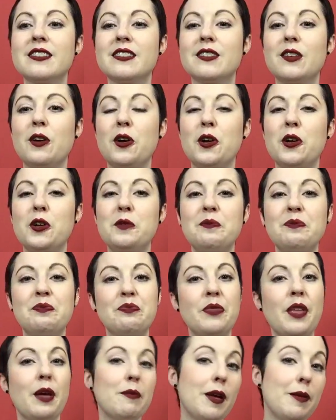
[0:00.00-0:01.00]
So
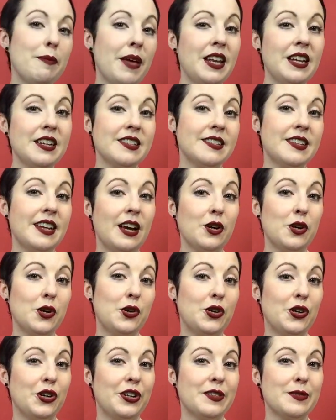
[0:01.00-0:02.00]
that might balance it out, who
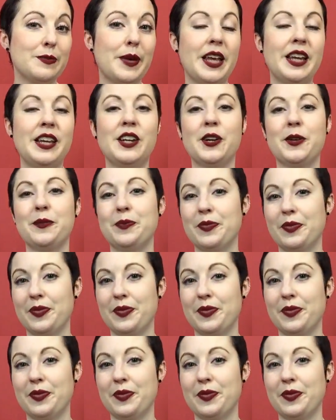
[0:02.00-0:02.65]
knows, but you know,